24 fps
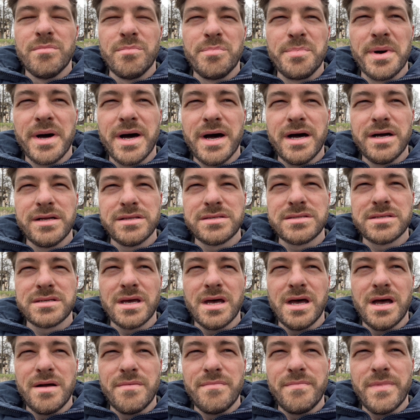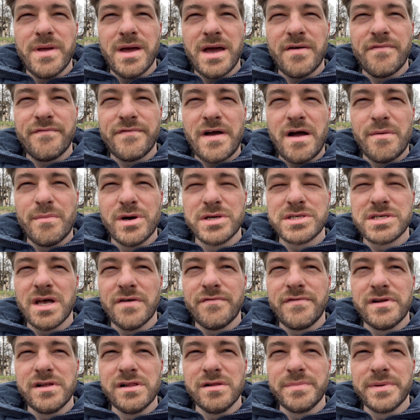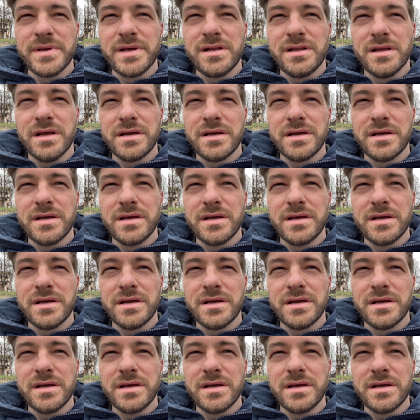But have found myself a little bit